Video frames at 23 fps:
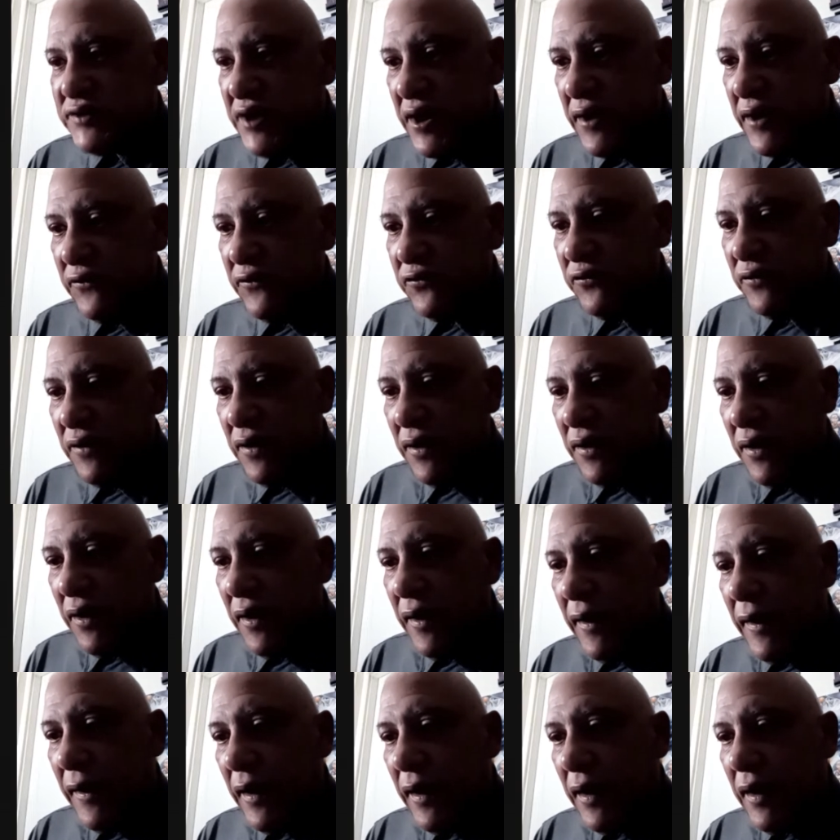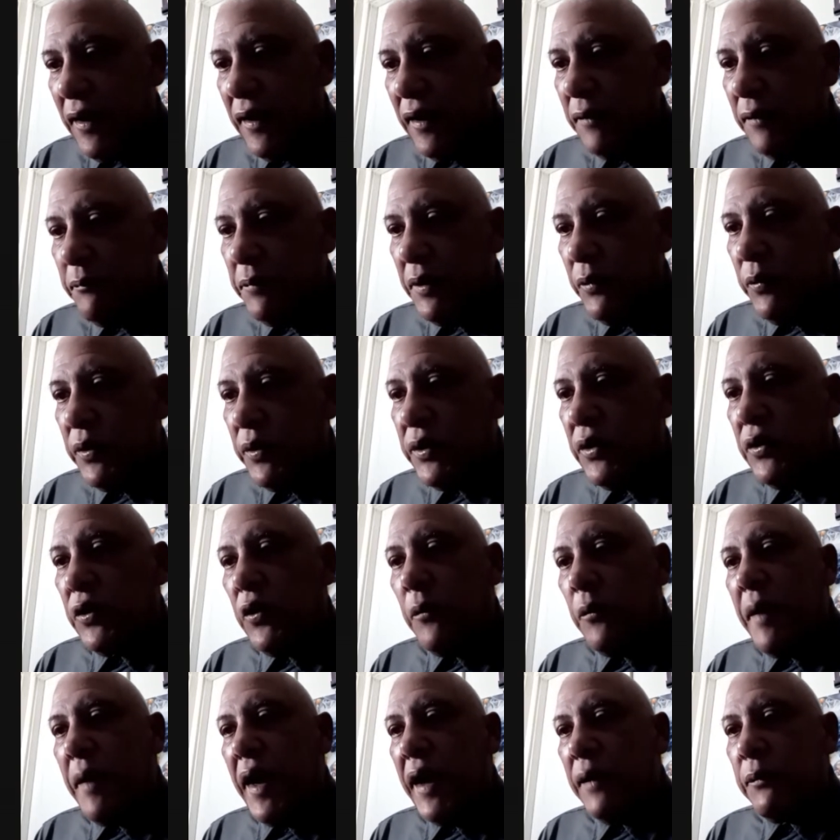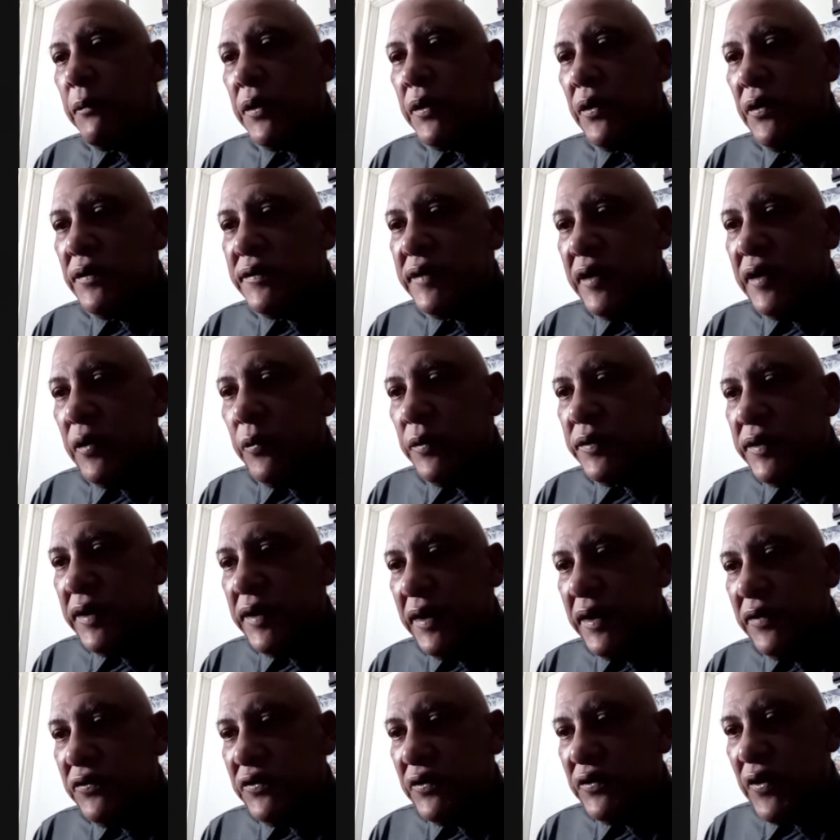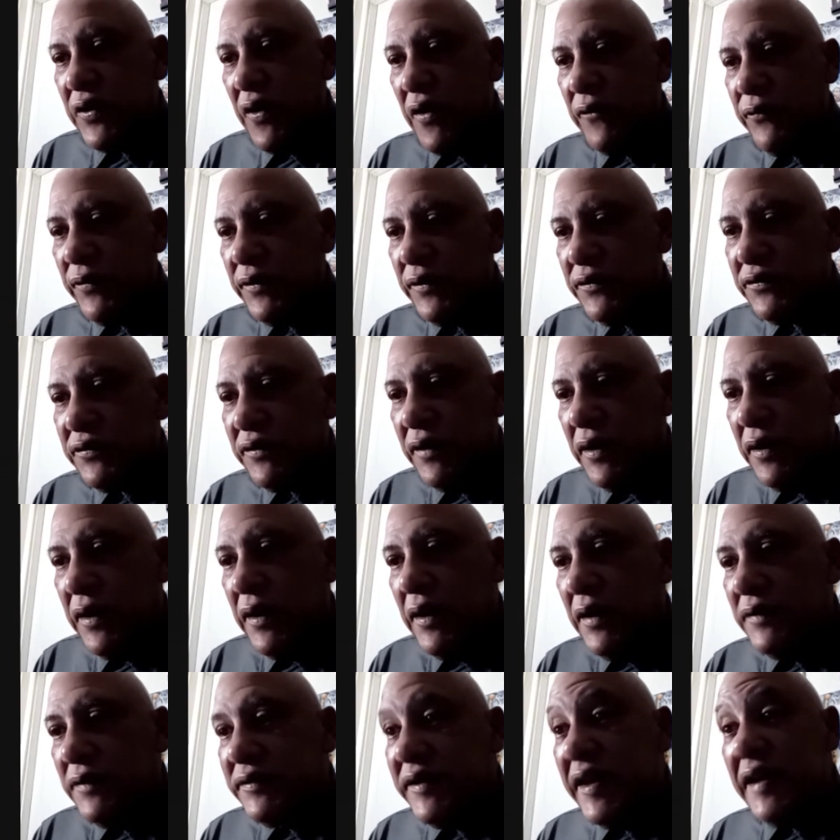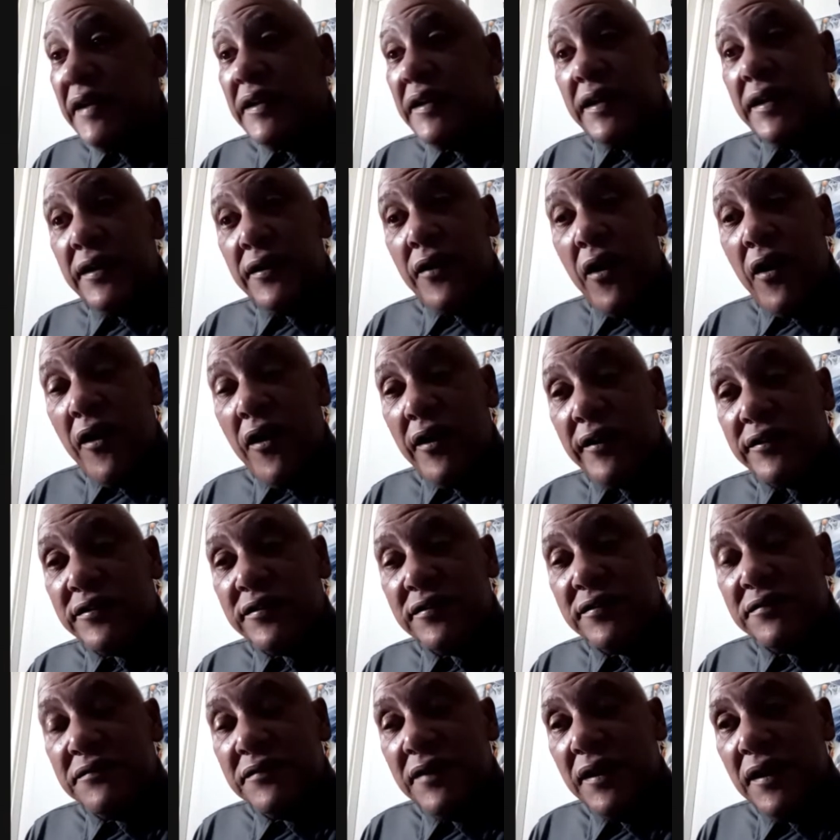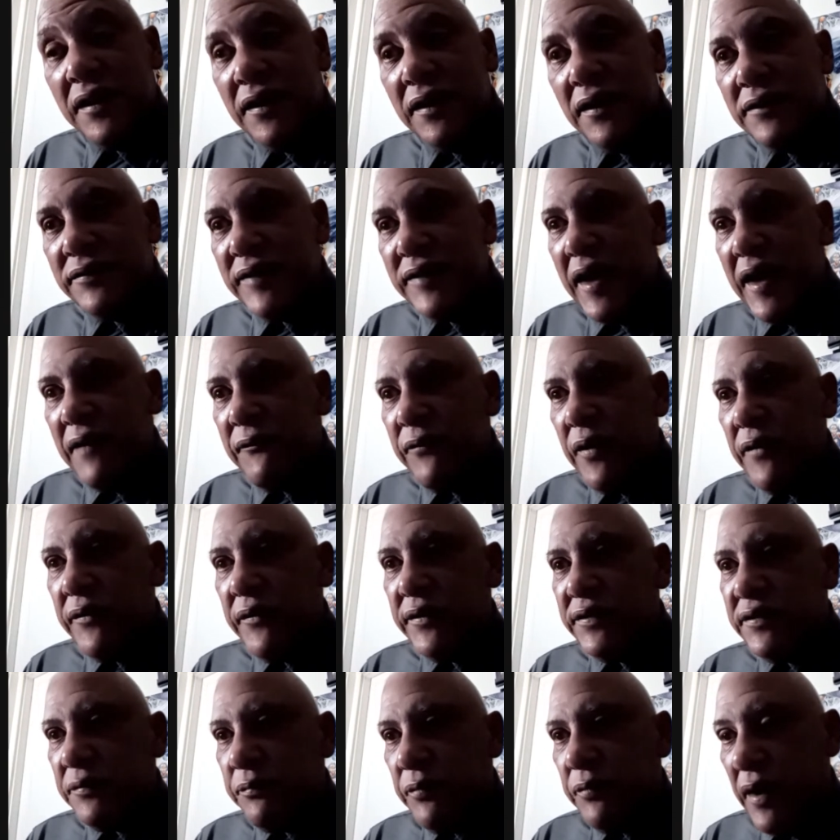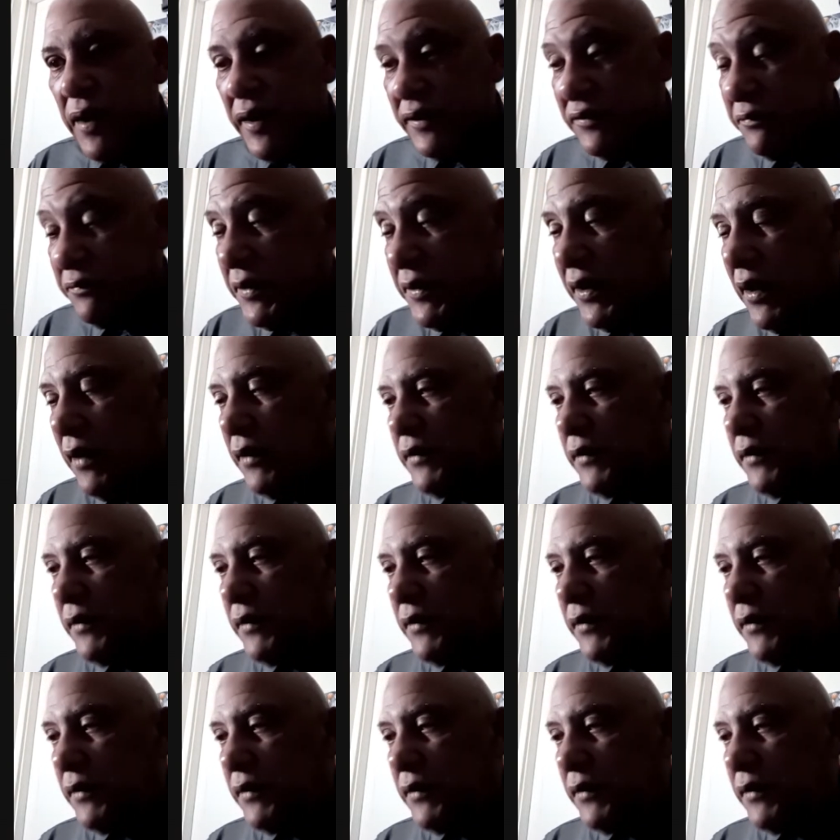Jazz. But we're going to go back and we're going to deal with the Eastern Conference. The Atlanta Hawks, they have very surprised me.